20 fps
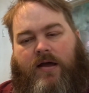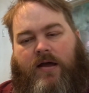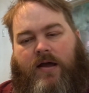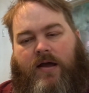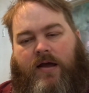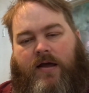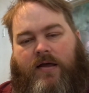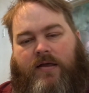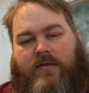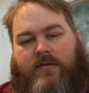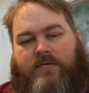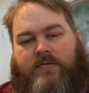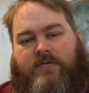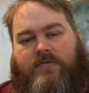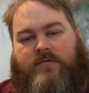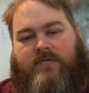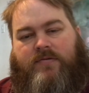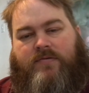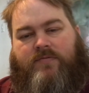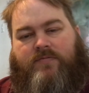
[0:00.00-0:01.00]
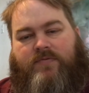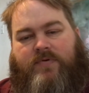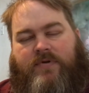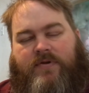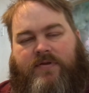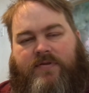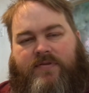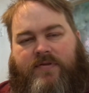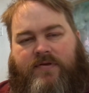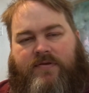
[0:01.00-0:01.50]
and
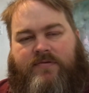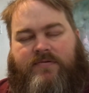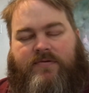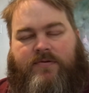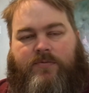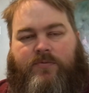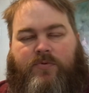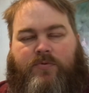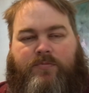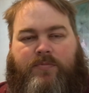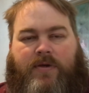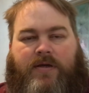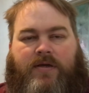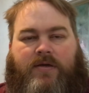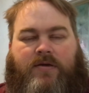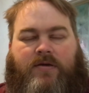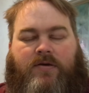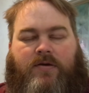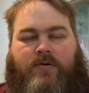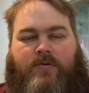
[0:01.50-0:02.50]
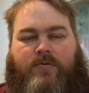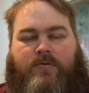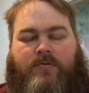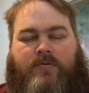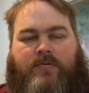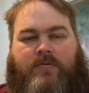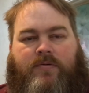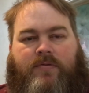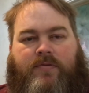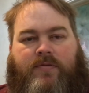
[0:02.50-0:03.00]
really things that will make you
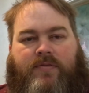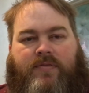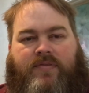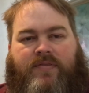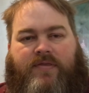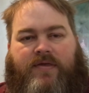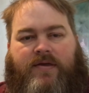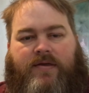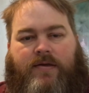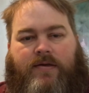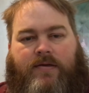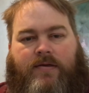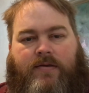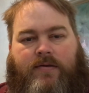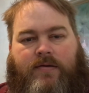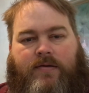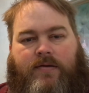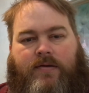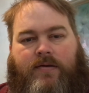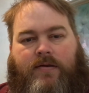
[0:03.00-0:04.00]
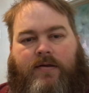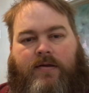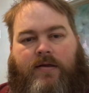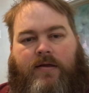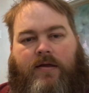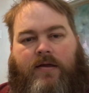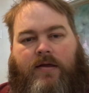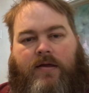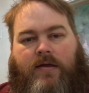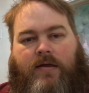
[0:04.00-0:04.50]
think.
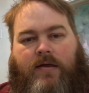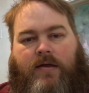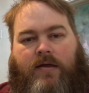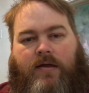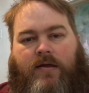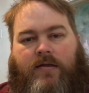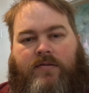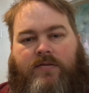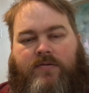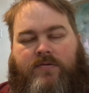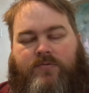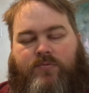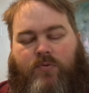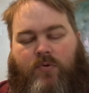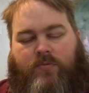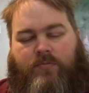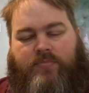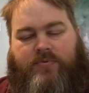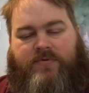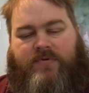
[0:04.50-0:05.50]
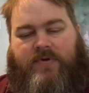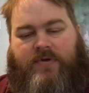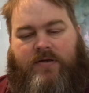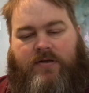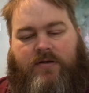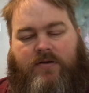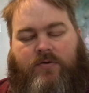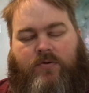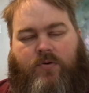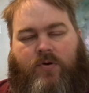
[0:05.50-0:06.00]
And there's one
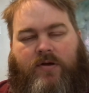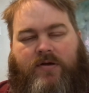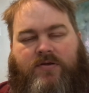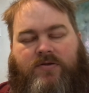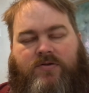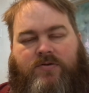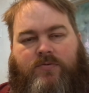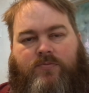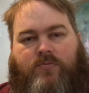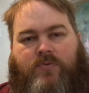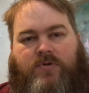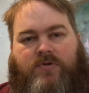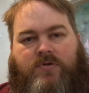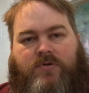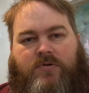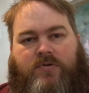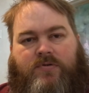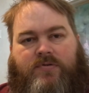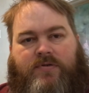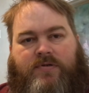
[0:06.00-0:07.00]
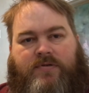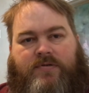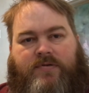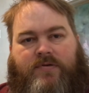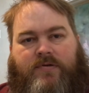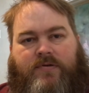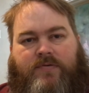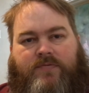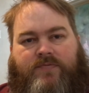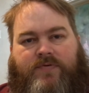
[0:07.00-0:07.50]
particular question which you'll need
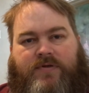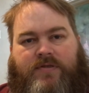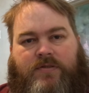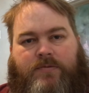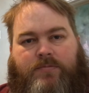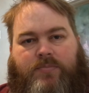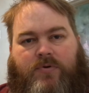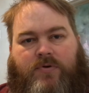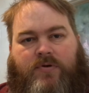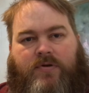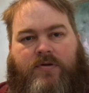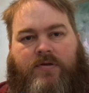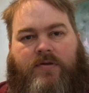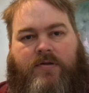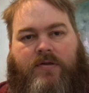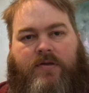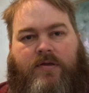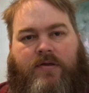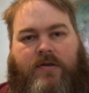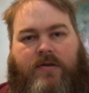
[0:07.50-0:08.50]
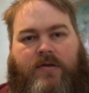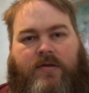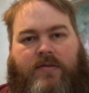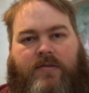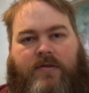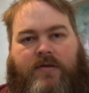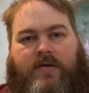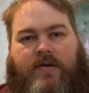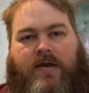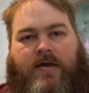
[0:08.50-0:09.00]
to read the book
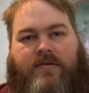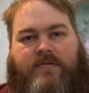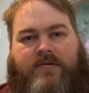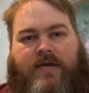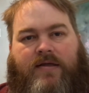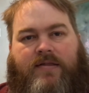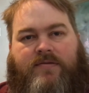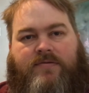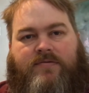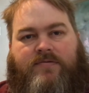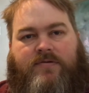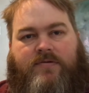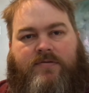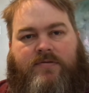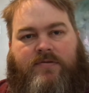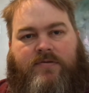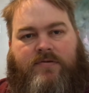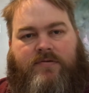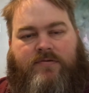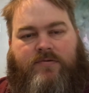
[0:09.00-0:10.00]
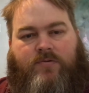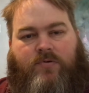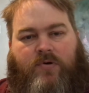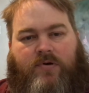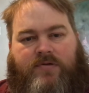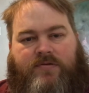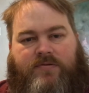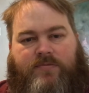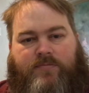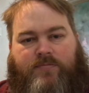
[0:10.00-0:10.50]
that gets answered, that's
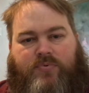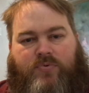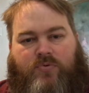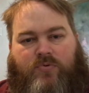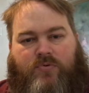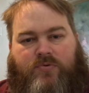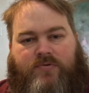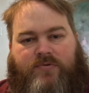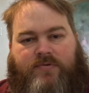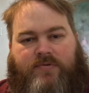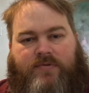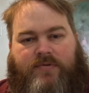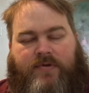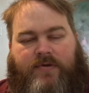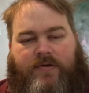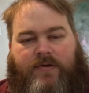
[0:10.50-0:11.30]
quite important.